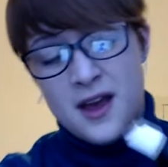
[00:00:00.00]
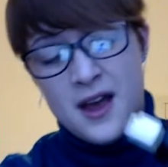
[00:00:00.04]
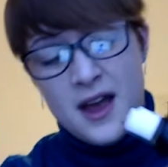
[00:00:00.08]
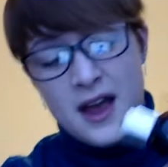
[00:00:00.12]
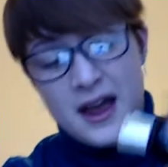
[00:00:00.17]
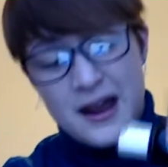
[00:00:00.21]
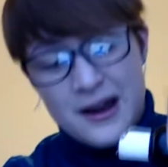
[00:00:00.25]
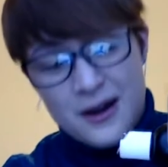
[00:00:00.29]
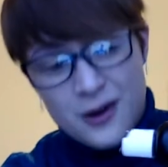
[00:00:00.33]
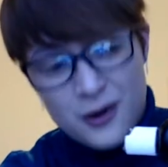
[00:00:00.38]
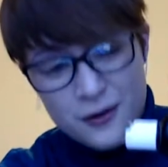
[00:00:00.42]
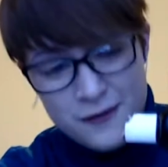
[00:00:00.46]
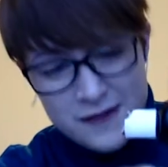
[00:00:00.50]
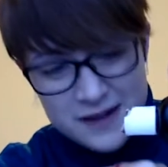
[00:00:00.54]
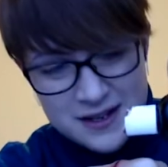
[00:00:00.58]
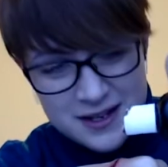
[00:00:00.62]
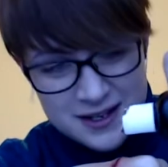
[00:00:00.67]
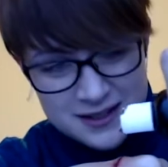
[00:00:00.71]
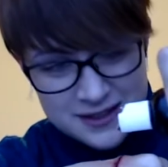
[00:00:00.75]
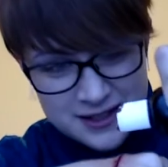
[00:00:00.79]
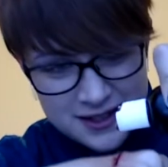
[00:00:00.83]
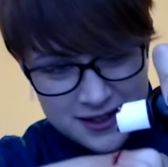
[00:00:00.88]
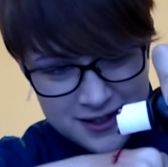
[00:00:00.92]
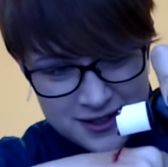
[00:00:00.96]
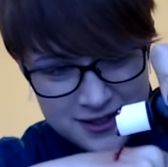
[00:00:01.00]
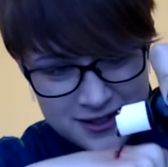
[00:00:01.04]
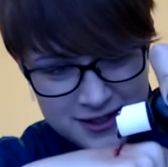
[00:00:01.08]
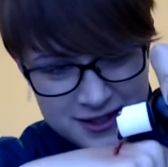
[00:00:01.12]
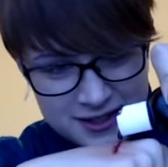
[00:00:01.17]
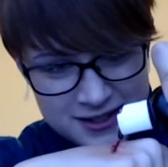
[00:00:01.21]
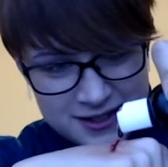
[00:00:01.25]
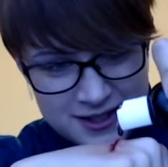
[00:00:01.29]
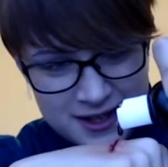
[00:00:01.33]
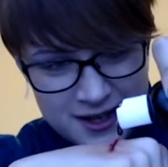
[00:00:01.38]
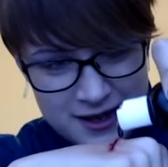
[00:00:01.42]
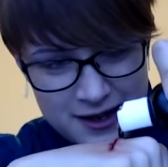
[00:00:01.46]
and overdoes it
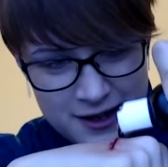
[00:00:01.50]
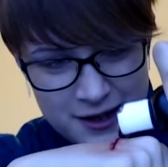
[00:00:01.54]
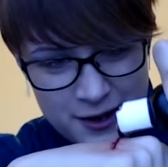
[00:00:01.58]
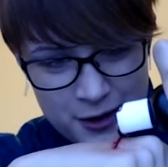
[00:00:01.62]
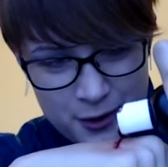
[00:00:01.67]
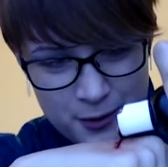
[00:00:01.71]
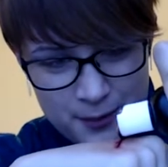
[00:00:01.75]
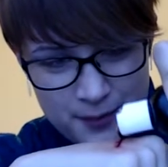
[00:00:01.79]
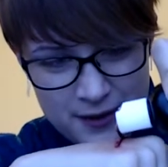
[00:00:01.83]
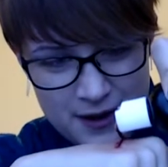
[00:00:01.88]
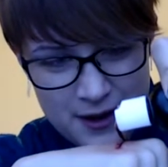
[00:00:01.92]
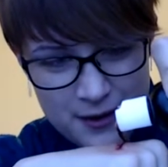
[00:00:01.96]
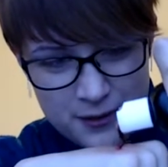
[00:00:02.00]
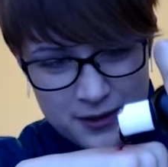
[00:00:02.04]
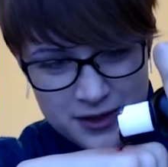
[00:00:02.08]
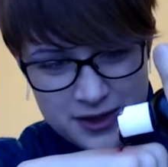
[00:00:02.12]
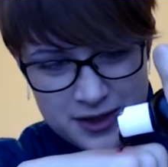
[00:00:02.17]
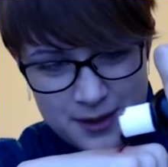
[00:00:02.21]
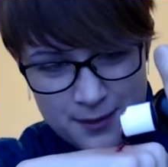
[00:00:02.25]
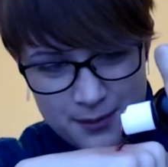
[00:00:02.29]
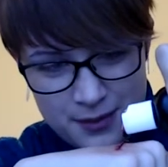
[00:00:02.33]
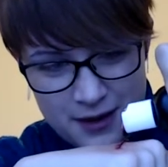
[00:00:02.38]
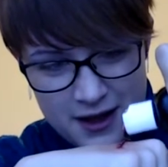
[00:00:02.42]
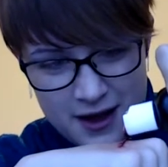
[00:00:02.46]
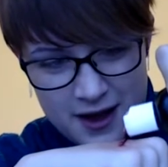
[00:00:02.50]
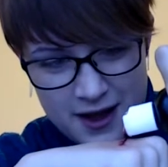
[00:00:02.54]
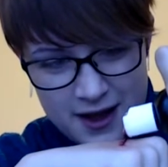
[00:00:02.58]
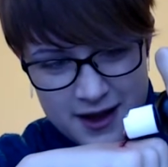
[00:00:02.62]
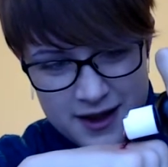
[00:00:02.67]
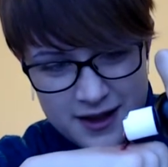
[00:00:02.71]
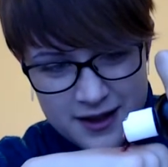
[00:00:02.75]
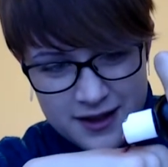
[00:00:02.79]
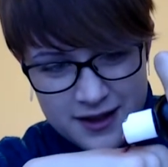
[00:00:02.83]
just a little bit with the blood.